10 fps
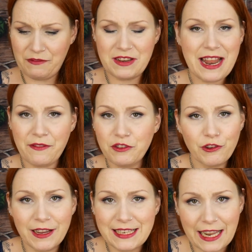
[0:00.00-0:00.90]
I've never
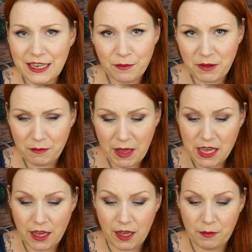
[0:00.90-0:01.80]
tried Tanya Burr
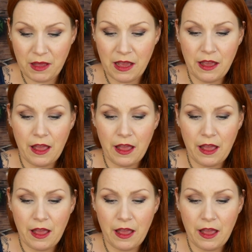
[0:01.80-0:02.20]
makeup,